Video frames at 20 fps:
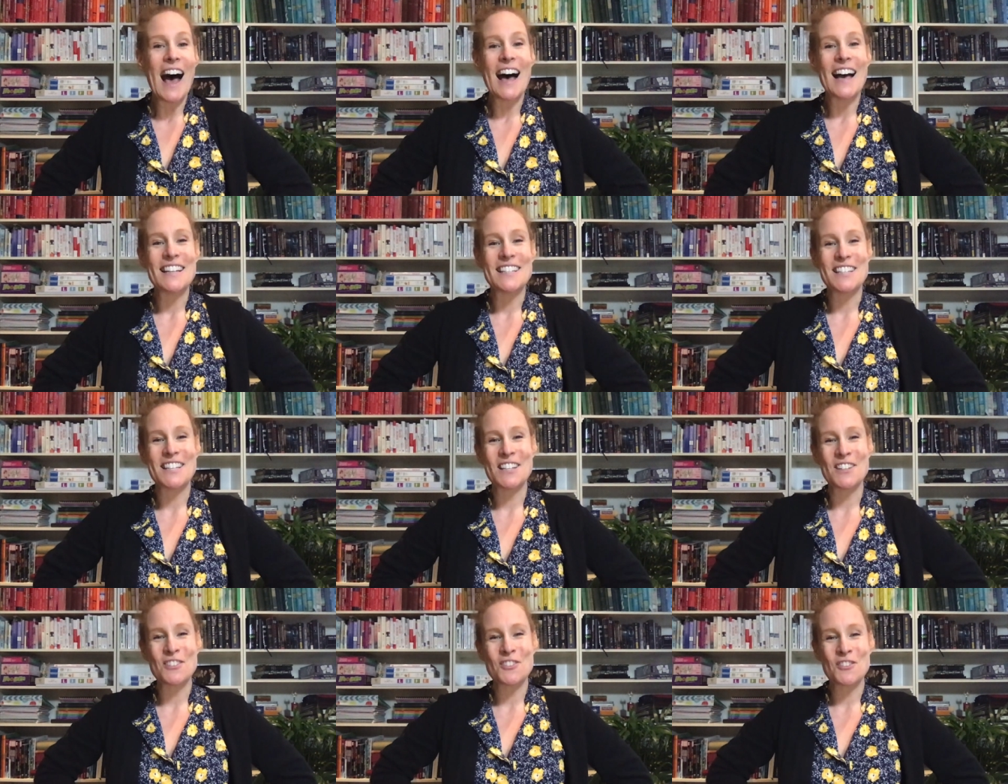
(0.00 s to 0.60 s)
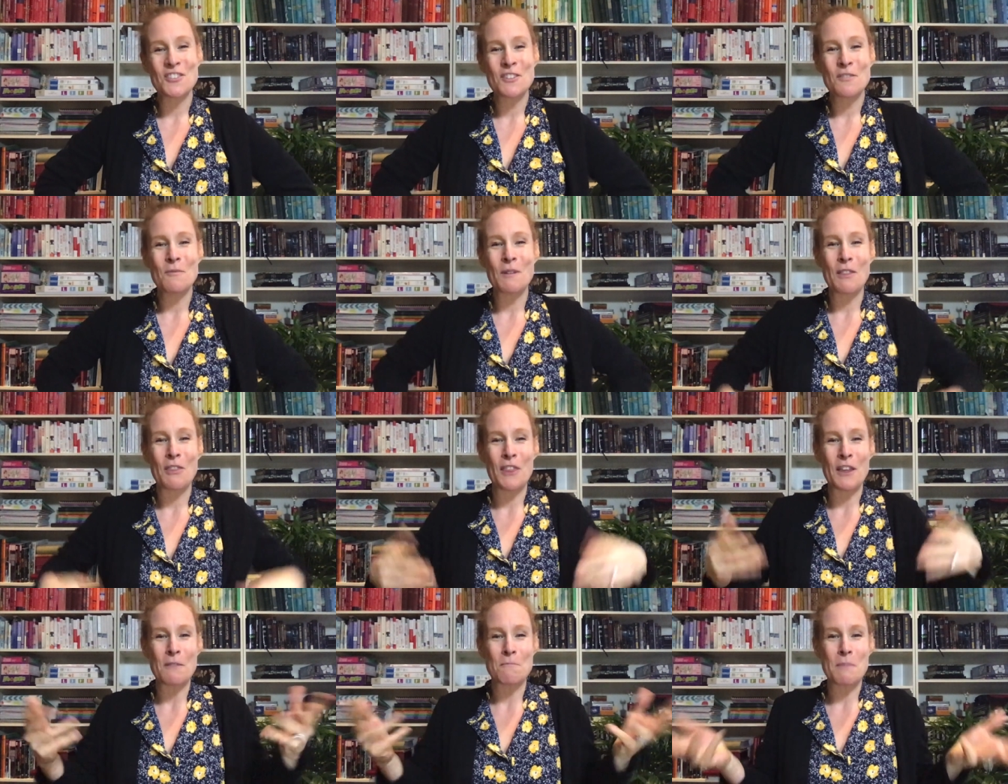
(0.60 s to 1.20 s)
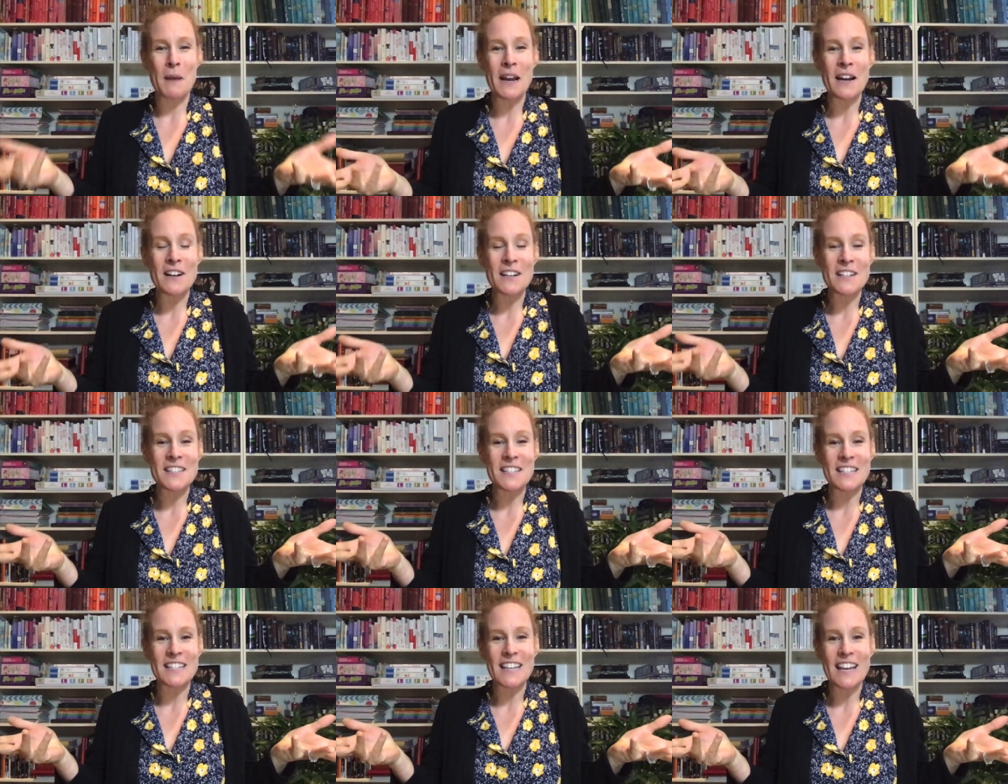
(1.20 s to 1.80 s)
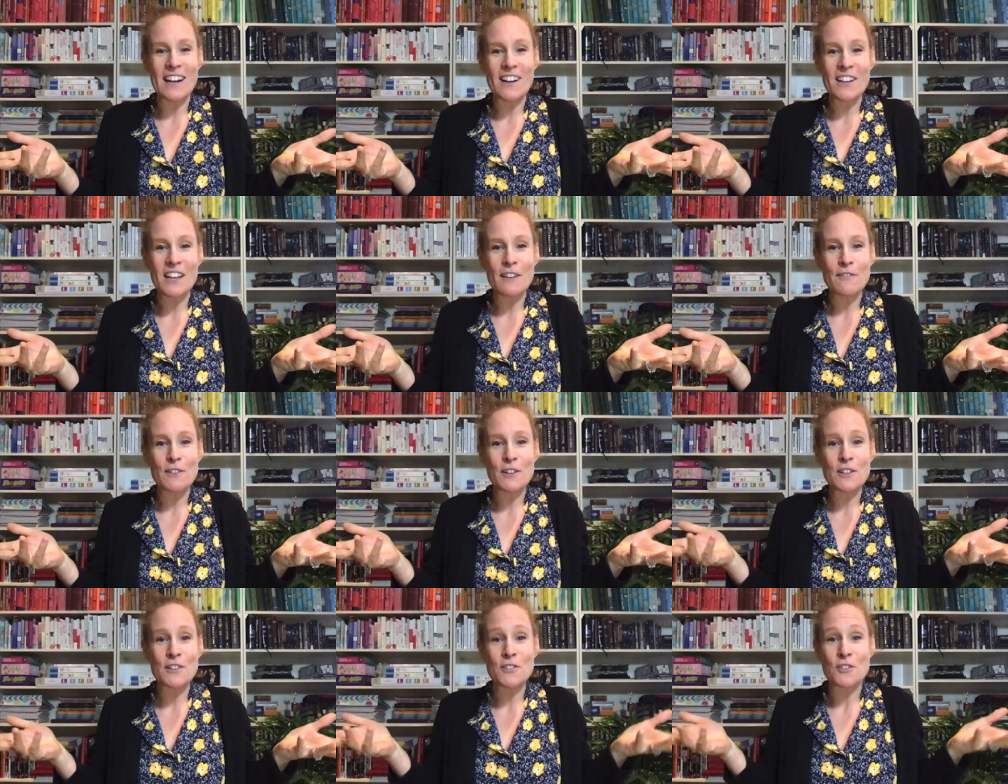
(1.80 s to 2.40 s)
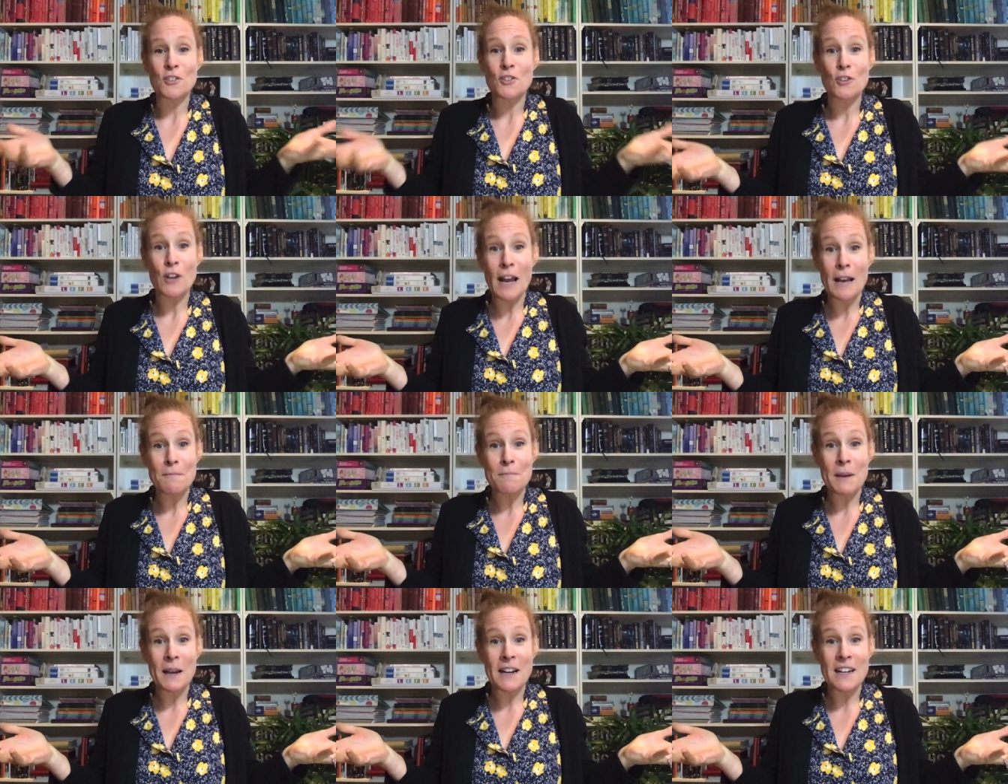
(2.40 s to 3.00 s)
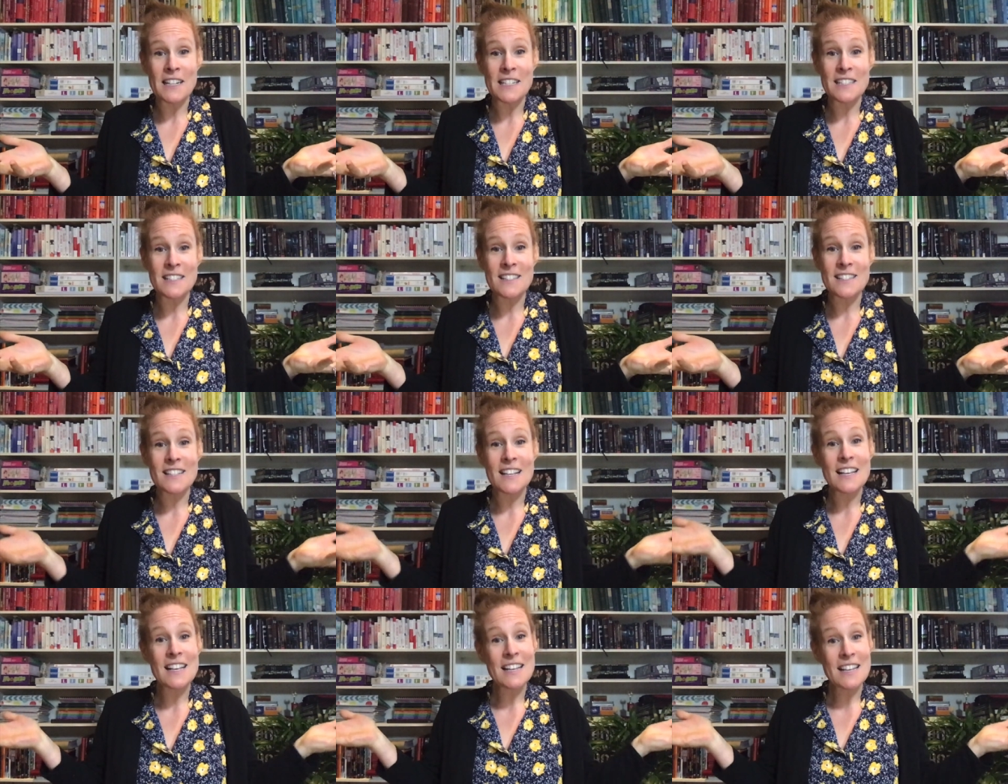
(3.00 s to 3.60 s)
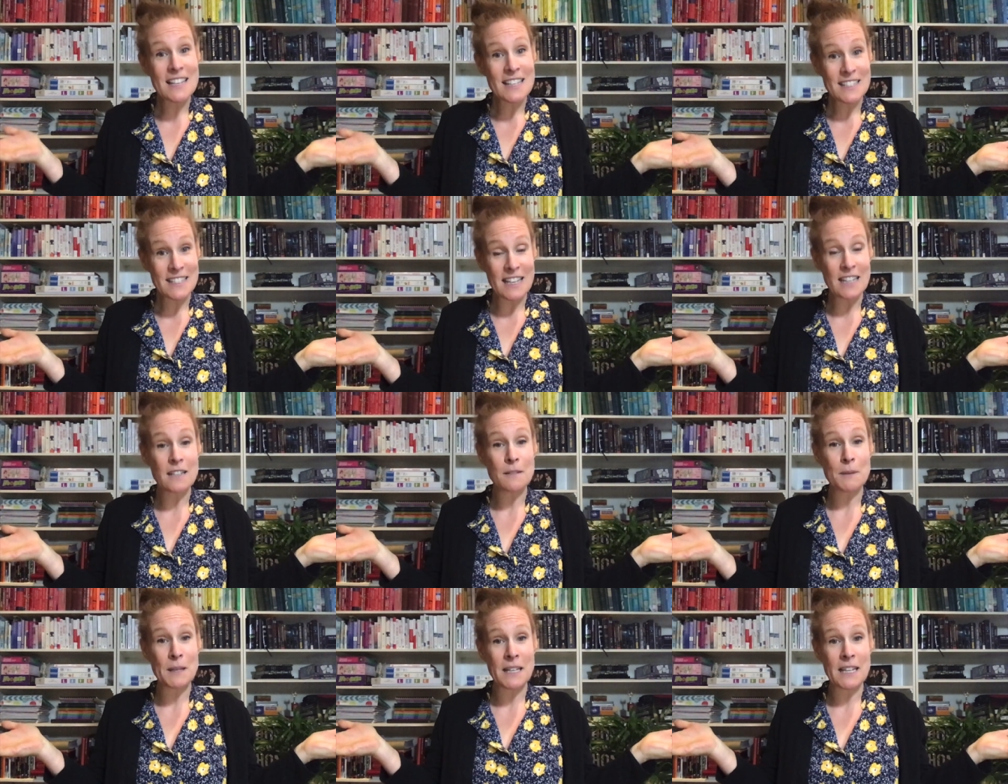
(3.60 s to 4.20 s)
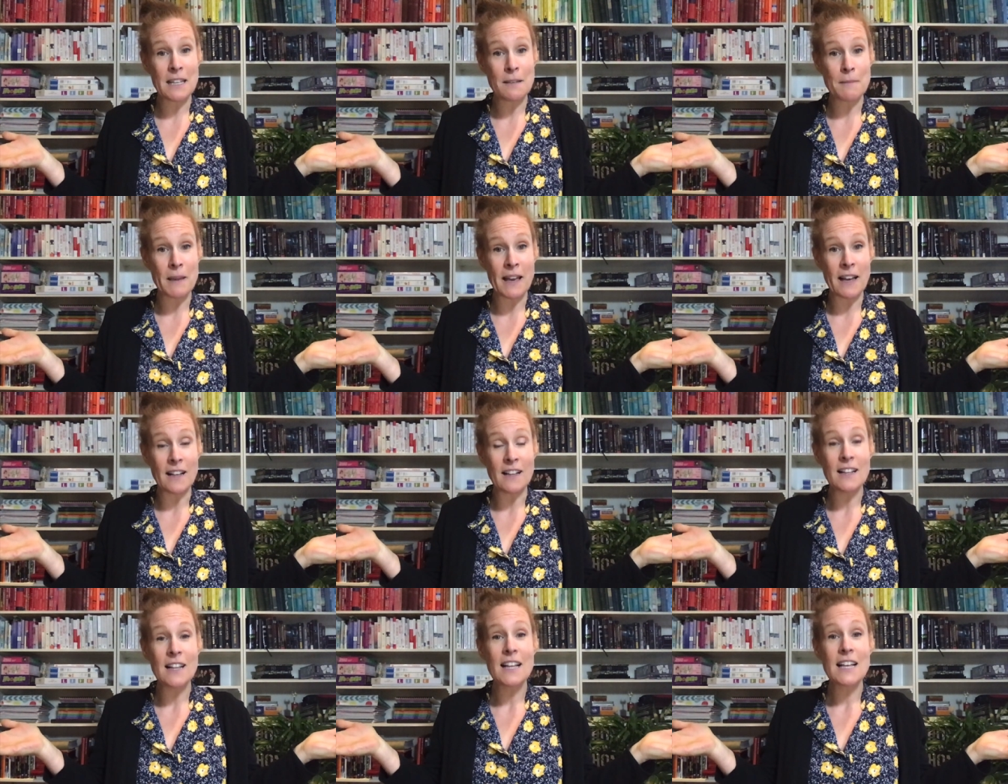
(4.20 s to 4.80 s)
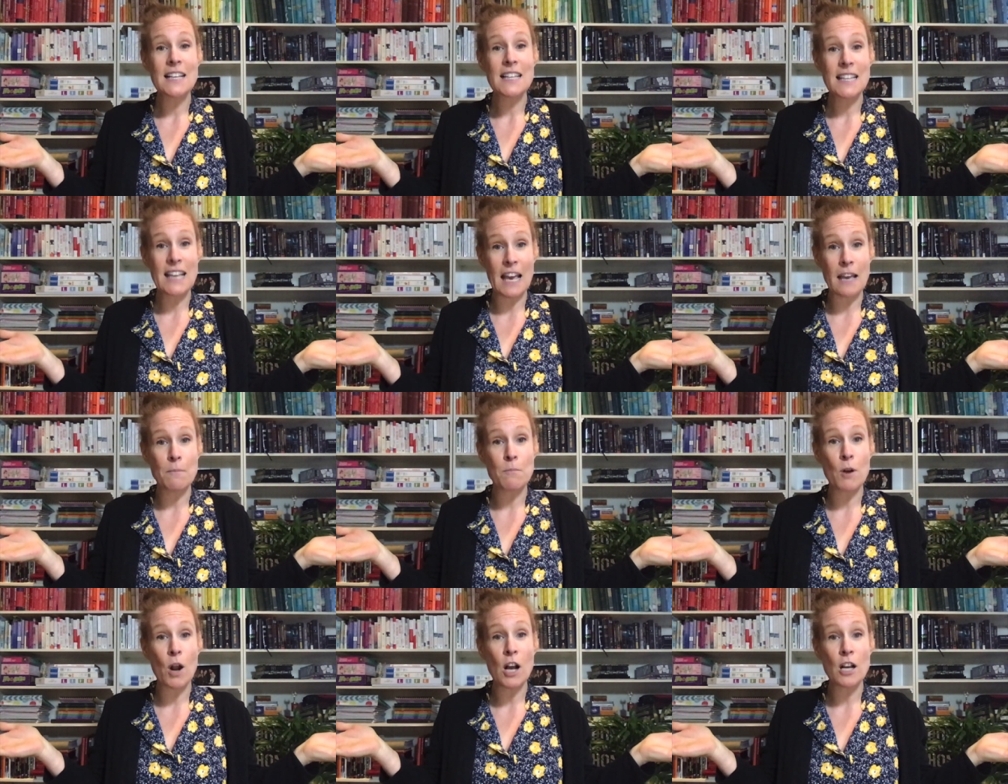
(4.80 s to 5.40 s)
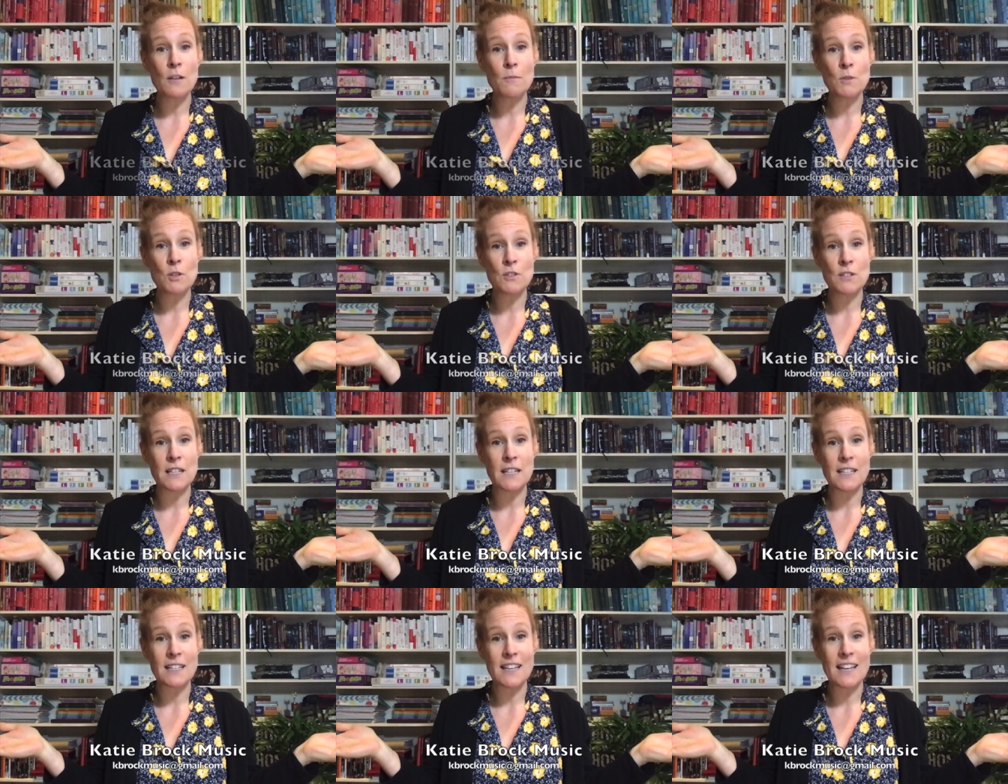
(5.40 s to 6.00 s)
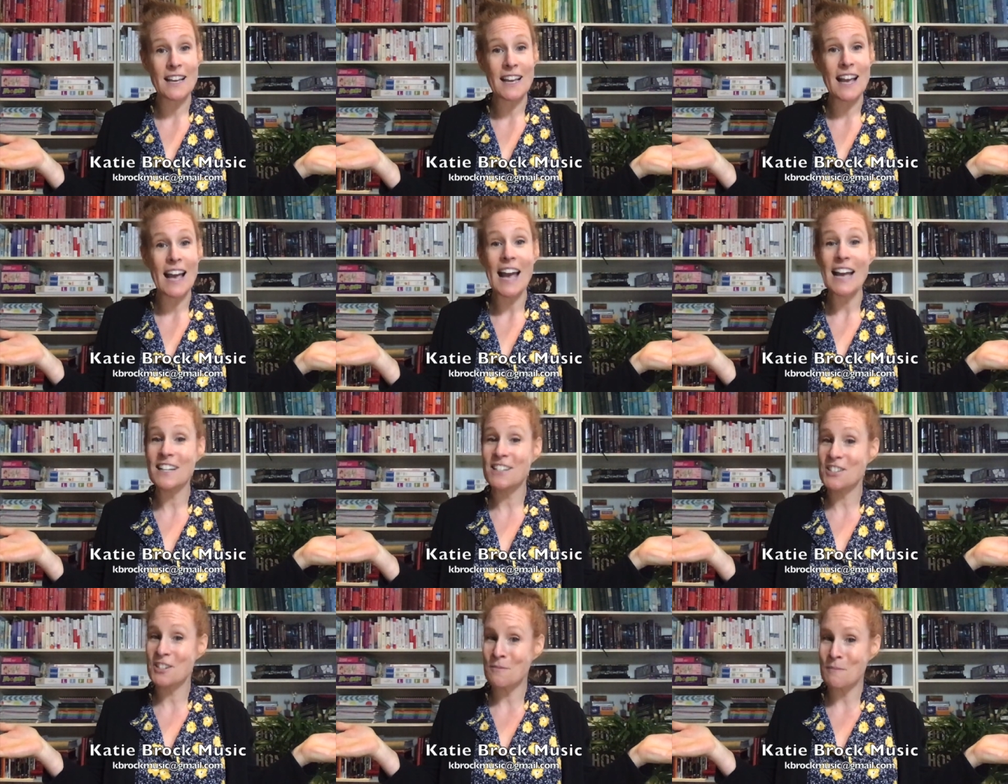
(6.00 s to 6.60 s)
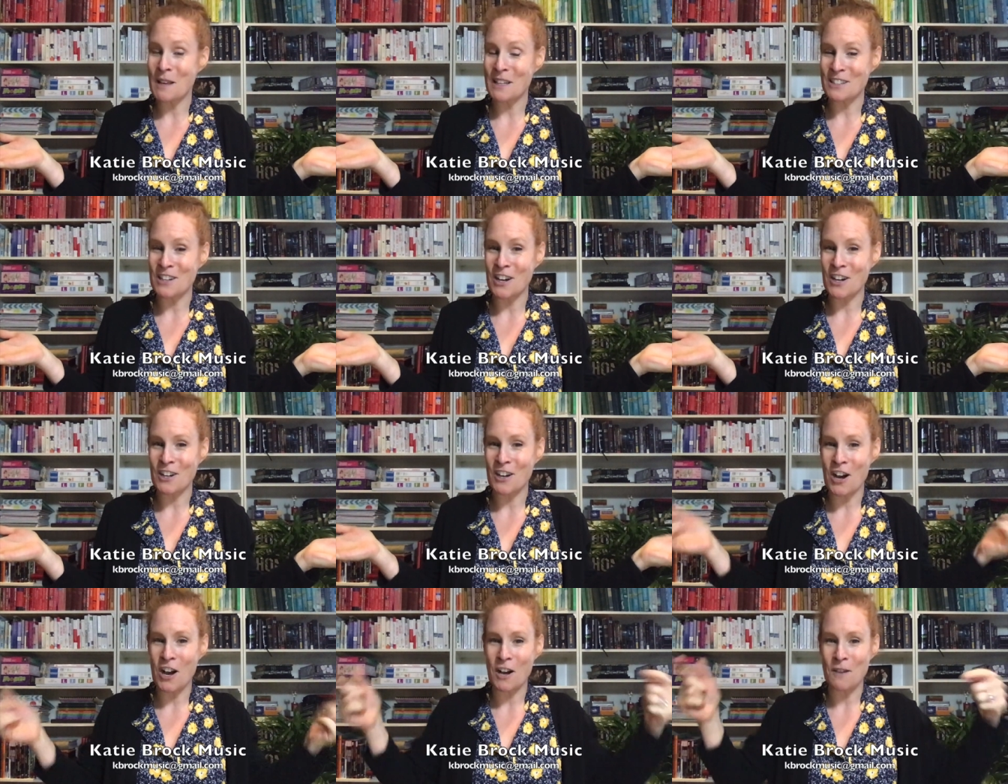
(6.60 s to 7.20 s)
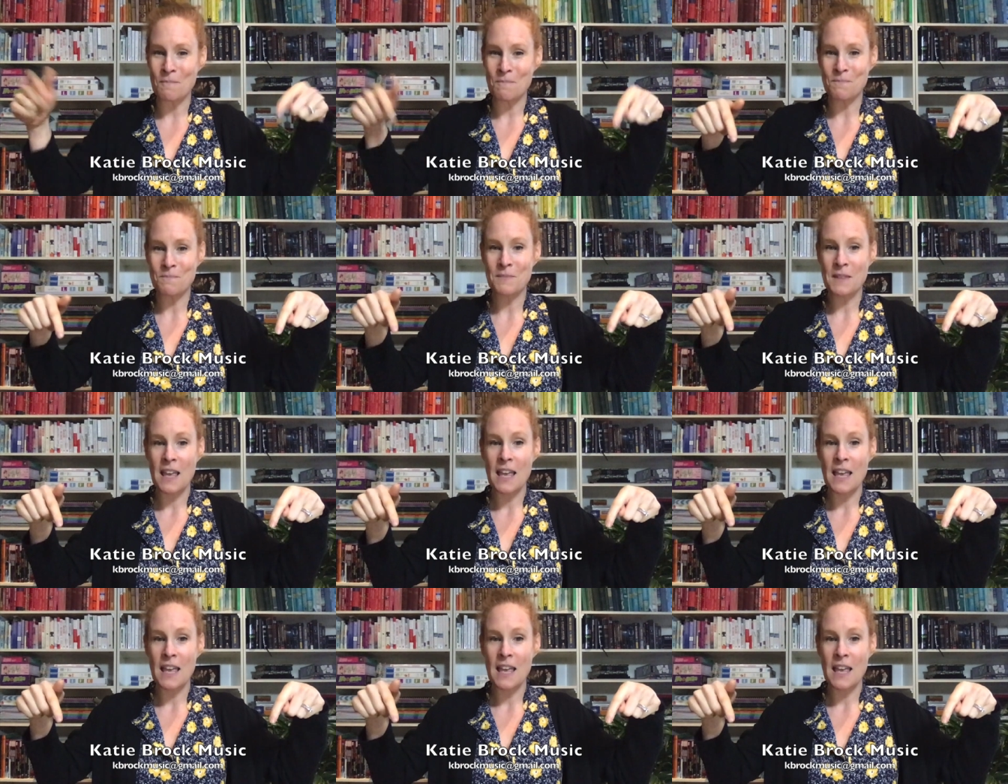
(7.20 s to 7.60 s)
children with their parents and caregivers or grandparents. Send me an email, kbrockmusic@gmail.com.